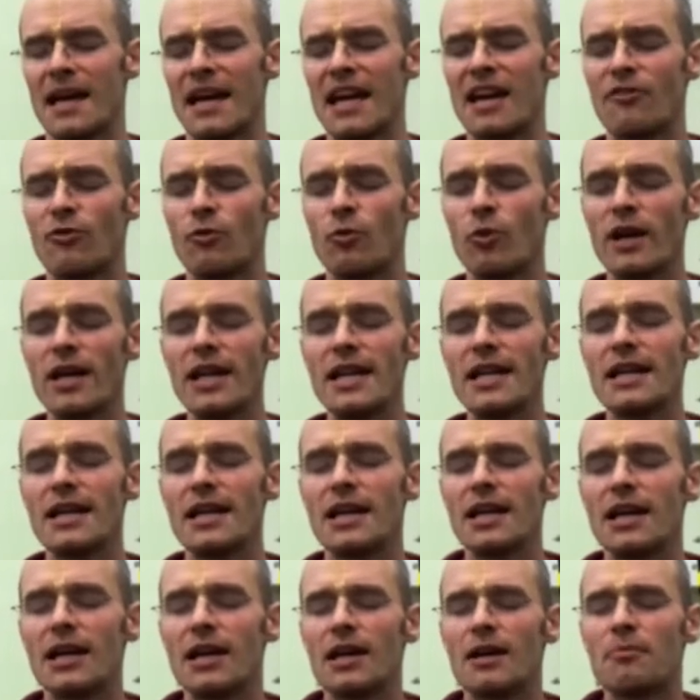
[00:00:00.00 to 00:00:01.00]
If
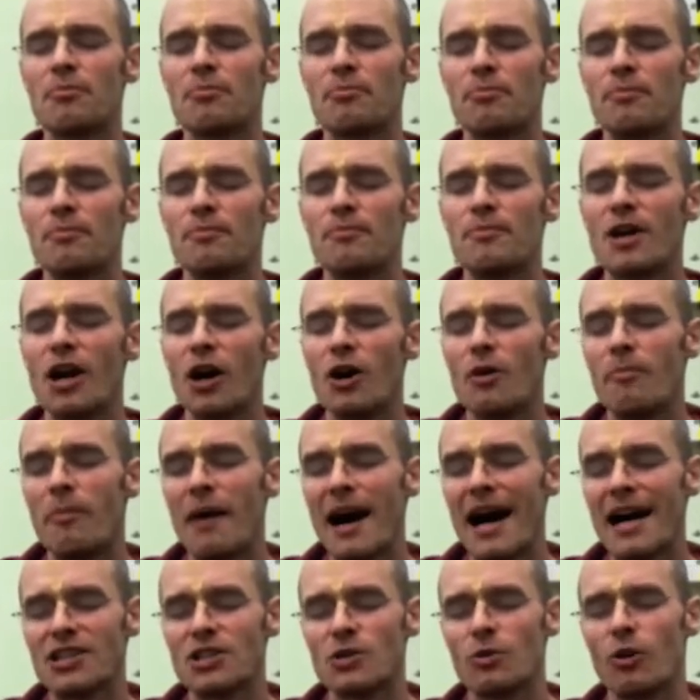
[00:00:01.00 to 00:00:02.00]
we go
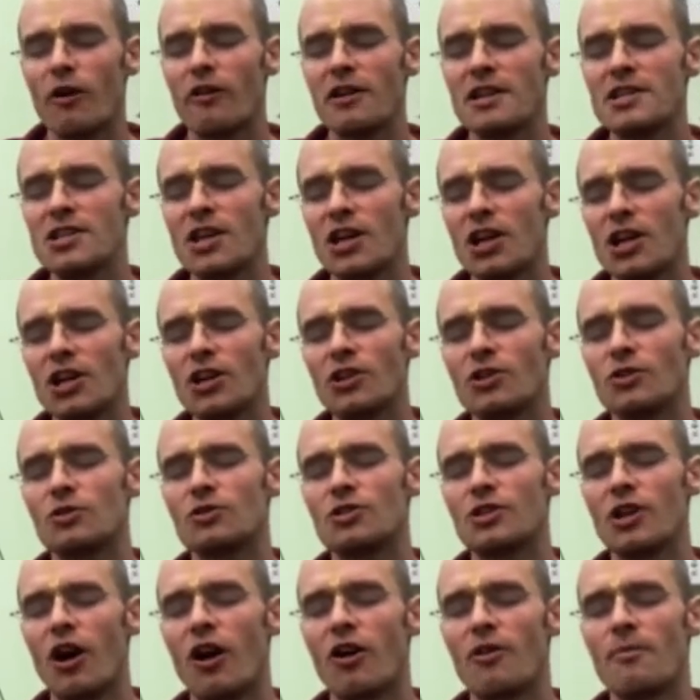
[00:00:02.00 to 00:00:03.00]
back to our eternal
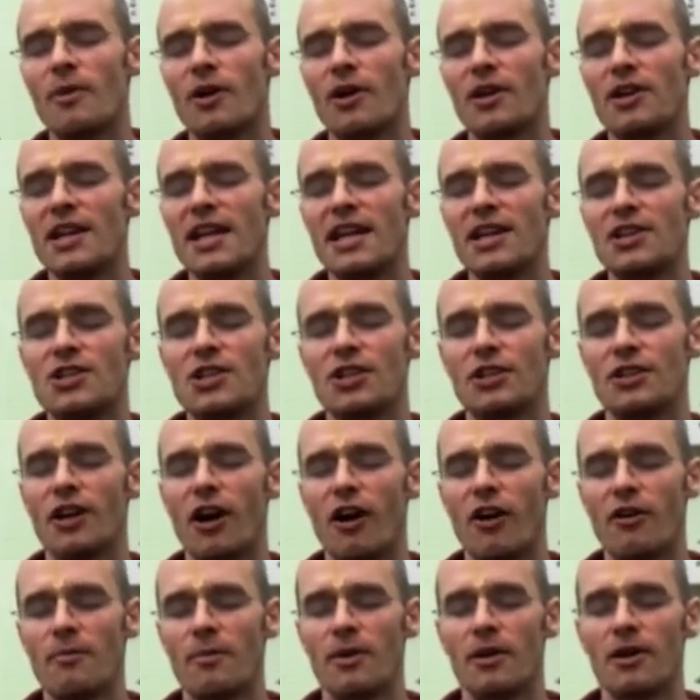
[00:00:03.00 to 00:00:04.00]
Dharma, Nitya
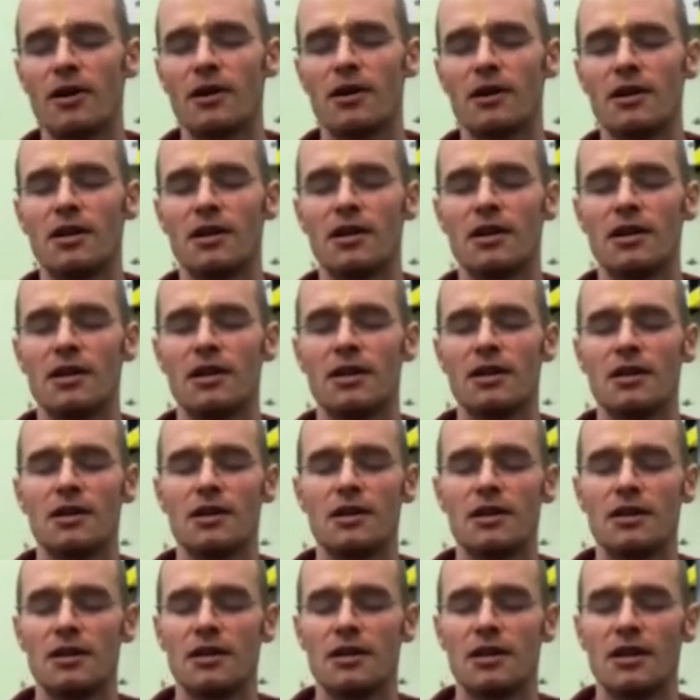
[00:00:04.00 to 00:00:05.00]
Dharma,
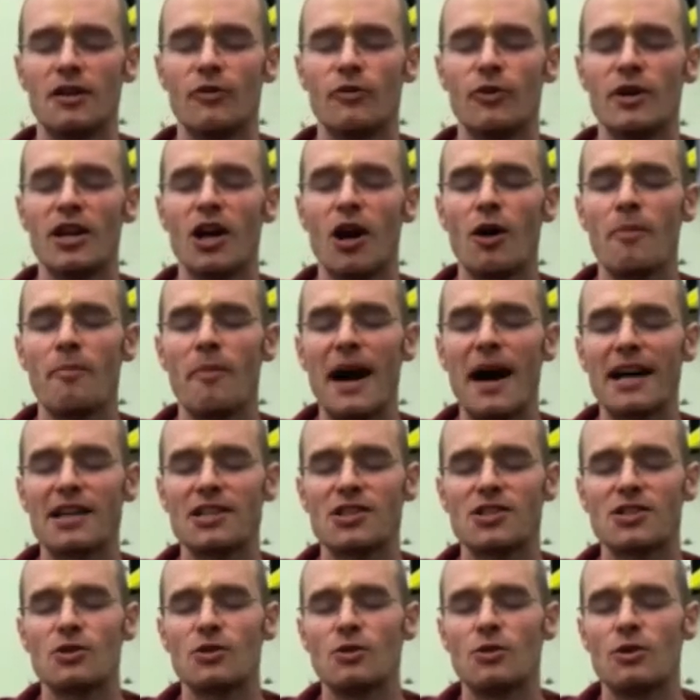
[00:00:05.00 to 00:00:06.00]
if we go back
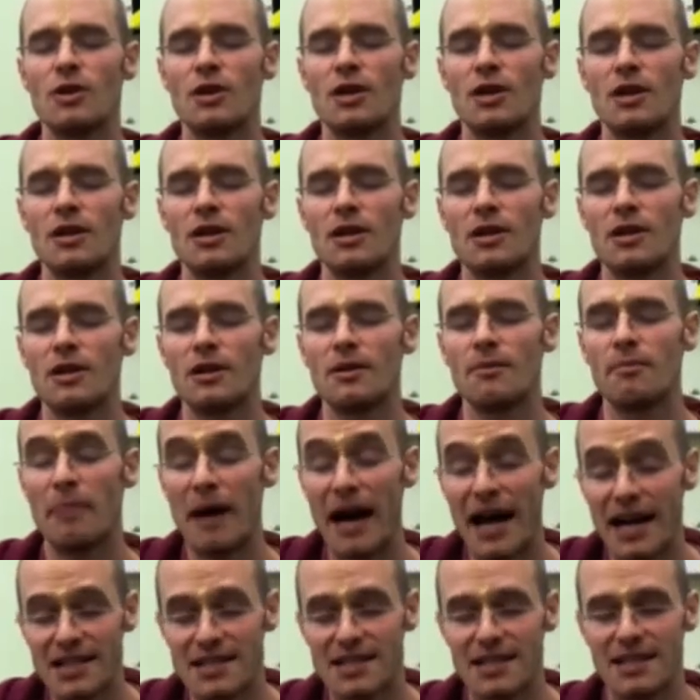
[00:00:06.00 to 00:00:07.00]
to
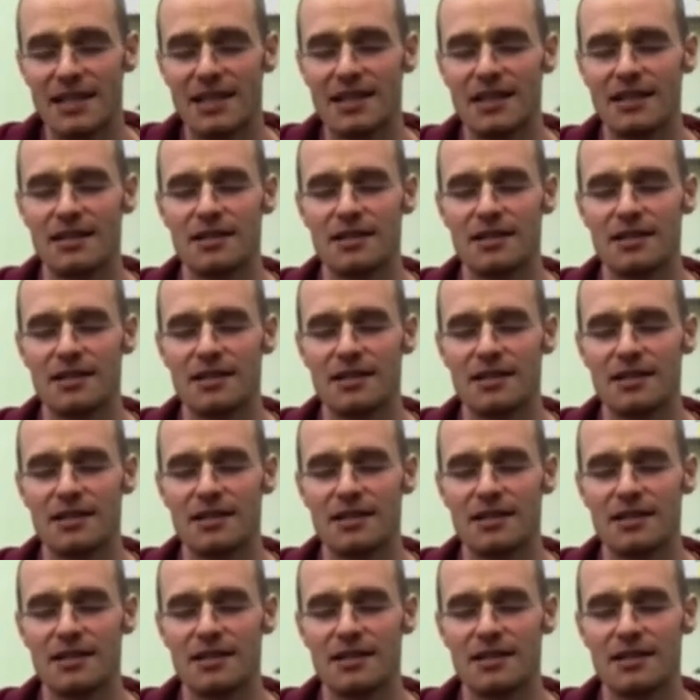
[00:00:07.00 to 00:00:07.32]
Bhakti,